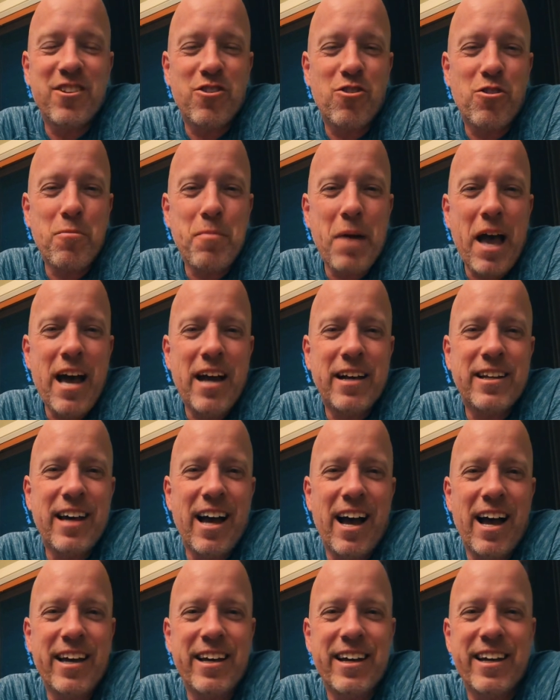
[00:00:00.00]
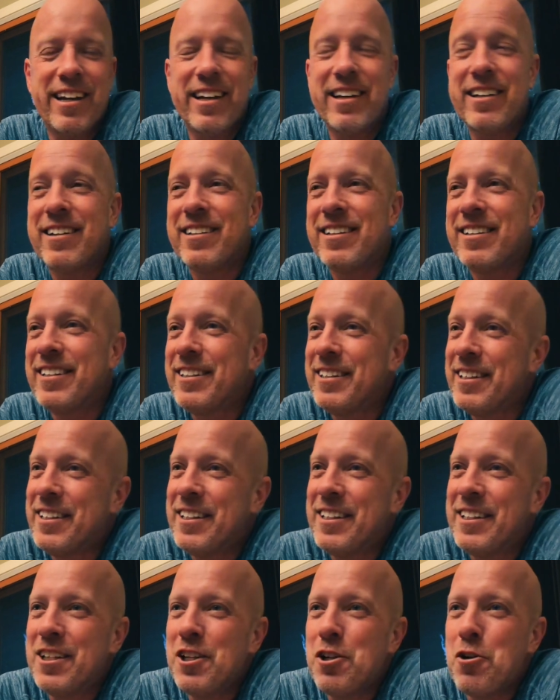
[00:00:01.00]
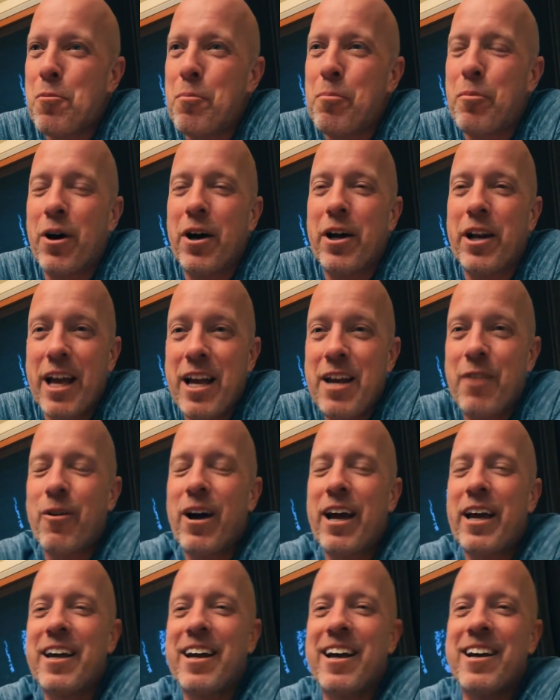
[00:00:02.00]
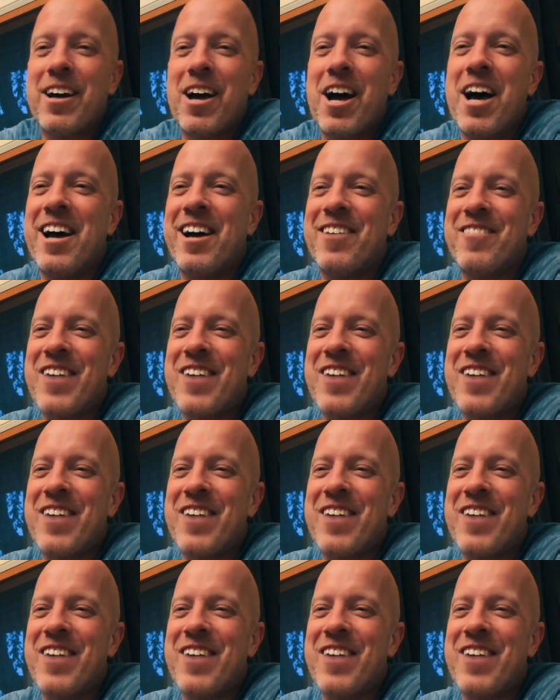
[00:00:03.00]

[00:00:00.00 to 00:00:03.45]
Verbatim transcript: Ken is the bad guy in it. But anyway,